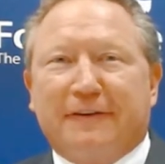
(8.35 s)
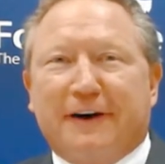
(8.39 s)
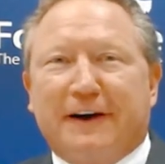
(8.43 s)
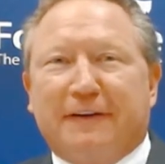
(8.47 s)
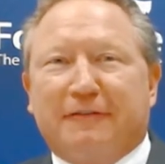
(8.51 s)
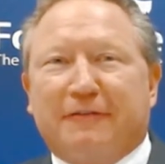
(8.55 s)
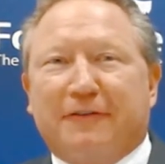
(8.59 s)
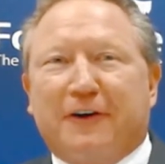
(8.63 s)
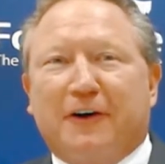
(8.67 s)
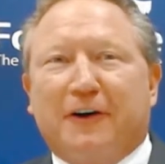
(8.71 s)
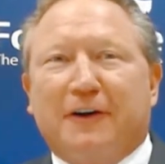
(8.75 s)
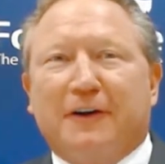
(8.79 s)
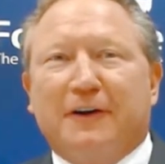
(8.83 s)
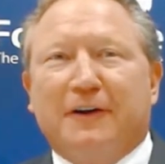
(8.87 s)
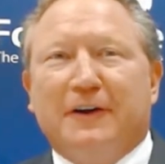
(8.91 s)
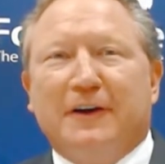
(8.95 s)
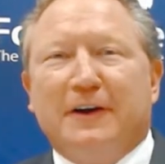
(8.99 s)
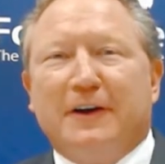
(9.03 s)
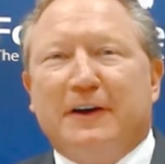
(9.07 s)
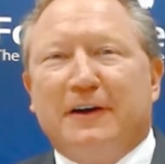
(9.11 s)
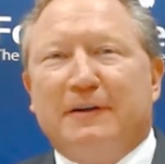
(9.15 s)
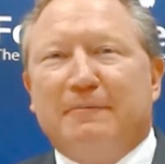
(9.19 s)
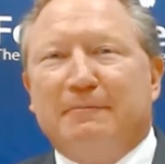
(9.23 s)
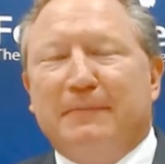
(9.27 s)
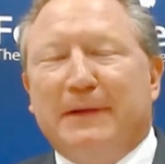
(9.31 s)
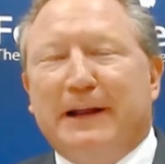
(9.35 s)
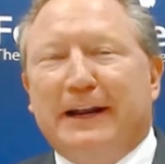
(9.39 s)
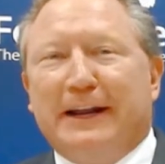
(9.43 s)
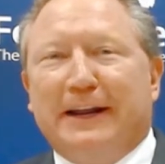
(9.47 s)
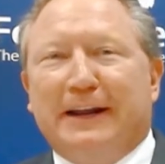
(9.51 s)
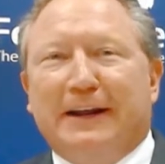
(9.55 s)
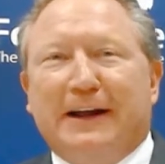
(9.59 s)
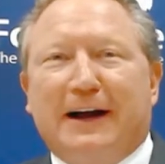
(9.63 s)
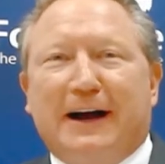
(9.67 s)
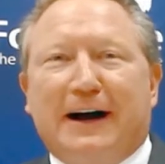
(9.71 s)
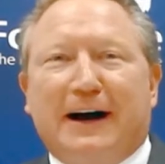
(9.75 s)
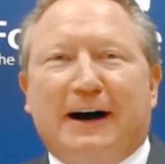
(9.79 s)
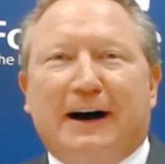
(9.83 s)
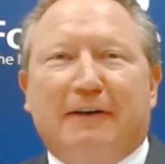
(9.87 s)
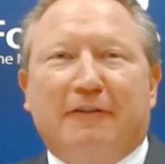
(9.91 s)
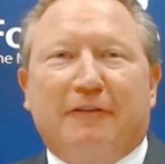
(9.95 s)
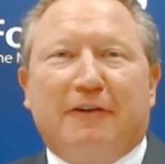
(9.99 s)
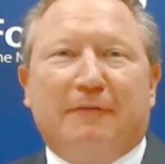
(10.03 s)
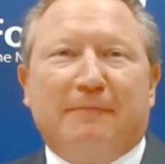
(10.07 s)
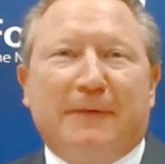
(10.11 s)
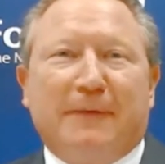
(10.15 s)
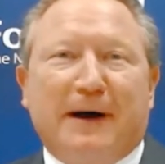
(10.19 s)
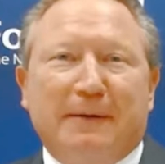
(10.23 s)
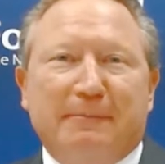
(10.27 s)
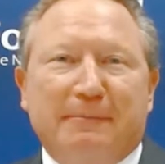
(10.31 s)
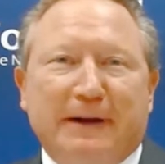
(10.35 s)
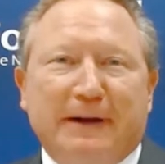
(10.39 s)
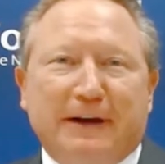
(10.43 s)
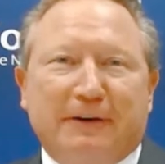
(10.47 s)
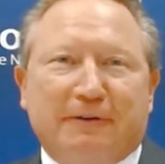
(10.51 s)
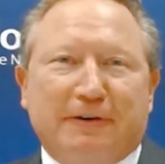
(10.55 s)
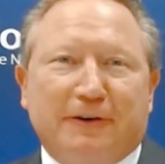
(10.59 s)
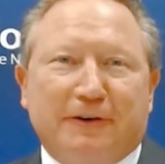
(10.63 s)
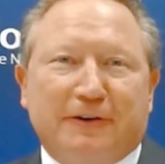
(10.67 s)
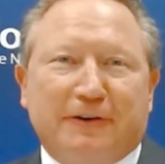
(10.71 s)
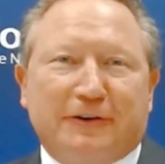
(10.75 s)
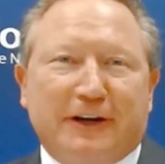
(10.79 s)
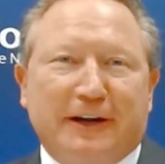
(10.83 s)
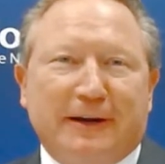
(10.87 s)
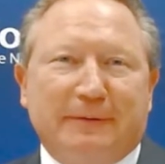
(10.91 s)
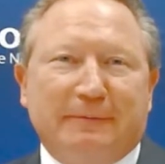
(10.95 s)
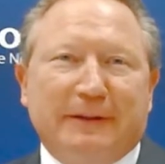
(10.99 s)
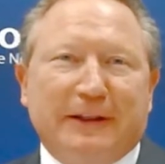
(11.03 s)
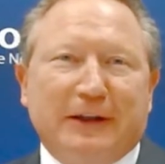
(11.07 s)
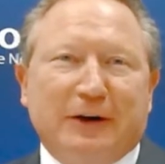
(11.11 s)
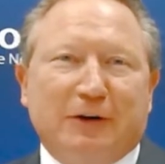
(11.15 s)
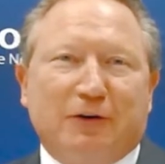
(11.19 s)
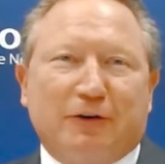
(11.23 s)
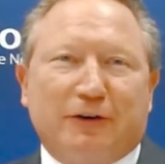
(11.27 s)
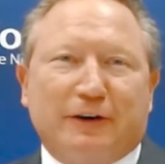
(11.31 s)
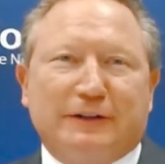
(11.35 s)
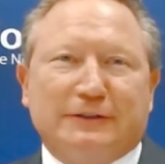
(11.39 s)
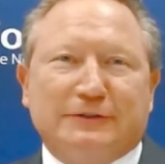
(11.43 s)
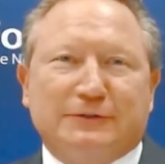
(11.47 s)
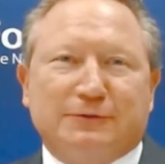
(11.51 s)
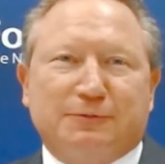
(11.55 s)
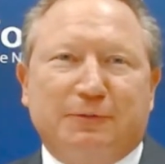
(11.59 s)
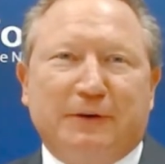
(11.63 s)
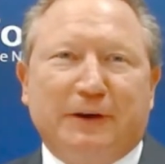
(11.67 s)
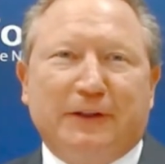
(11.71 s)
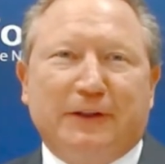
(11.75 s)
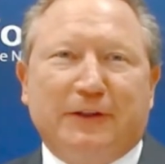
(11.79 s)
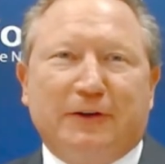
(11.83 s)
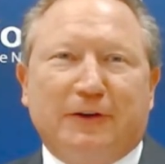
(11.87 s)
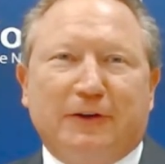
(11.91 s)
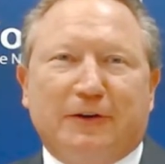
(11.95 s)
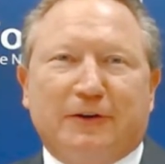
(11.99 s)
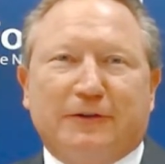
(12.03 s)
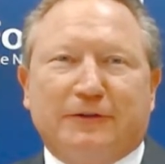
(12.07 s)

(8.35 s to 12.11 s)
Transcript: I've got many of my Minderoo team in the audience with you,